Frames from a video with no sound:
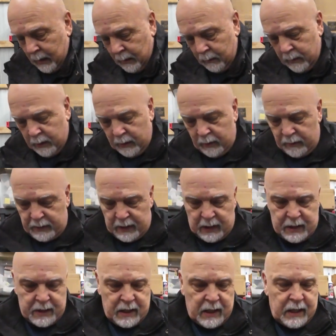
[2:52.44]
When you're using
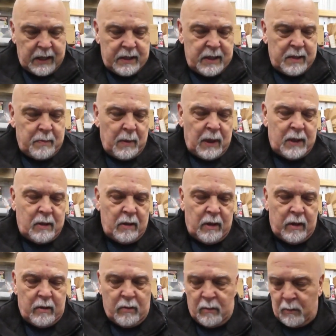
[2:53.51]
these things, just make sure
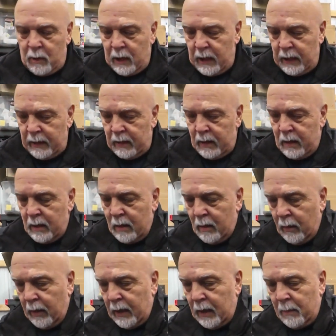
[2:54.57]
you do them right,
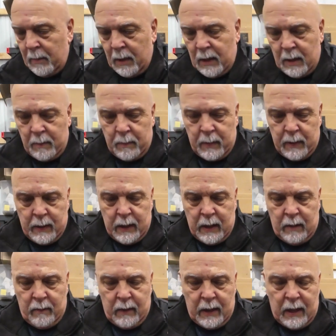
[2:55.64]
oil them up,
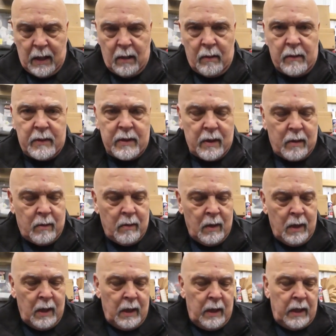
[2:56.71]
and everything else. So,
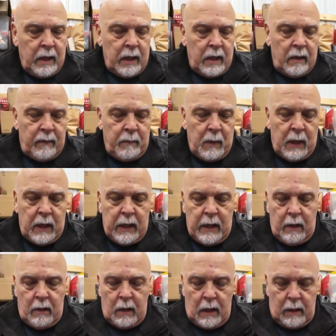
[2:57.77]
in a minute
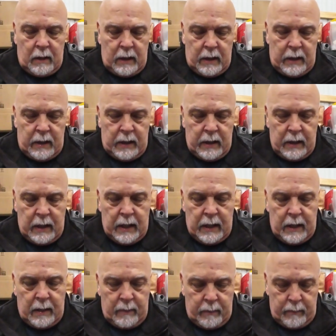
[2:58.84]
here, I'm going
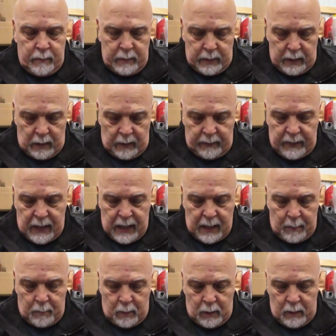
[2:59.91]
to get off
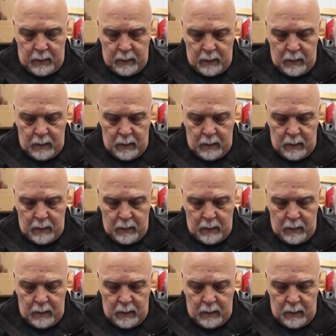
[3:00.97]
camera